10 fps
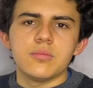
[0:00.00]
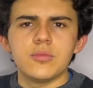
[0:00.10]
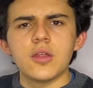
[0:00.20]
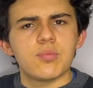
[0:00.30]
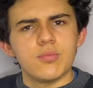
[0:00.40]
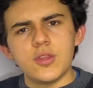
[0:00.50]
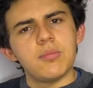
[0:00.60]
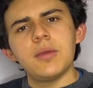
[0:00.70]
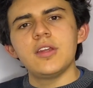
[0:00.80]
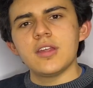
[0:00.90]
not, no,
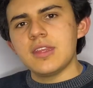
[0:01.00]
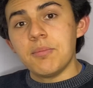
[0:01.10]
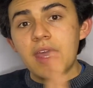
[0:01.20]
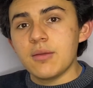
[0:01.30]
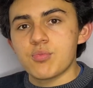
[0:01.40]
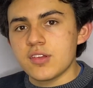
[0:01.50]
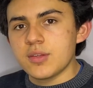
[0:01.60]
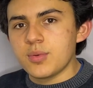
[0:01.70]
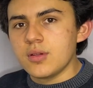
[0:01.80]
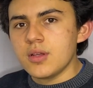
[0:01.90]
maybe not the main
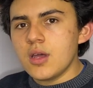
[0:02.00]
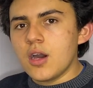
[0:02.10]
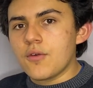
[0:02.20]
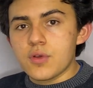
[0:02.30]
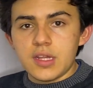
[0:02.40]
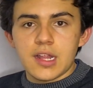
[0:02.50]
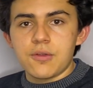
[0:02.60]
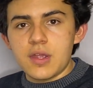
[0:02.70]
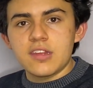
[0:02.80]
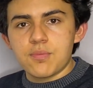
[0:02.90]
principle of related
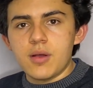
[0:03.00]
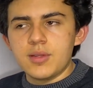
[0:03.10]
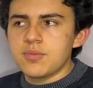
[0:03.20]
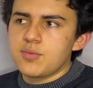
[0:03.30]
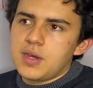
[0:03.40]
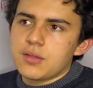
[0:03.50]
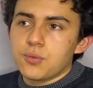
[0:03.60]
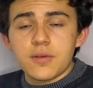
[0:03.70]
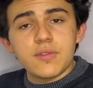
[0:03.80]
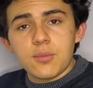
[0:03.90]
rates problems, but
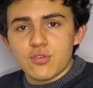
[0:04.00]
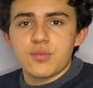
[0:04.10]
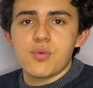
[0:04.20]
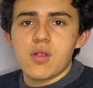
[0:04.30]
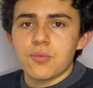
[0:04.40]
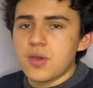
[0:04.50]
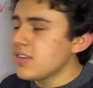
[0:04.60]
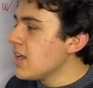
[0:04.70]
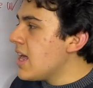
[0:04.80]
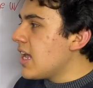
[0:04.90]
one of the most important ones
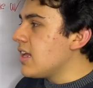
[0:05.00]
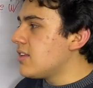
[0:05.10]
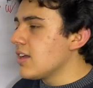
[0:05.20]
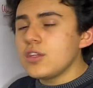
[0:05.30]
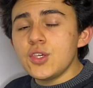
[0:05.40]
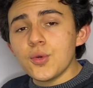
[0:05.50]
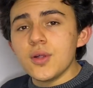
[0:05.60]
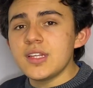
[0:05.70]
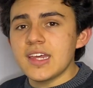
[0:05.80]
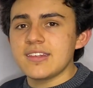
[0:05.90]
is that you
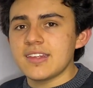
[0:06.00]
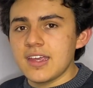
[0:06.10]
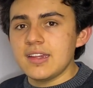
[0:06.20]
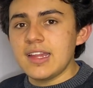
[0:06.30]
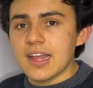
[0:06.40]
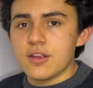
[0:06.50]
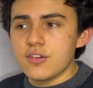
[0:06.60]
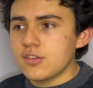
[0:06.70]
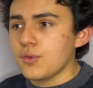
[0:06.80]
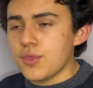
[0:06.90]
only assign
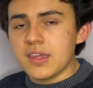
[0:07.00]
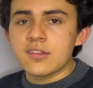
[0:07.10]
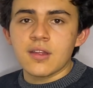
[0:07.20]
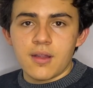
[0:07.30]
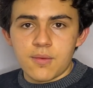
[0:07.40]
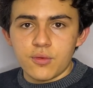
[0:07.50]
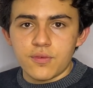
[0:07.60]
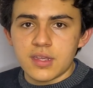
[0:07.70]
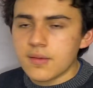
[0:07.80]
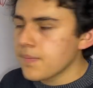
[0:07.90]
letters to things that are moving.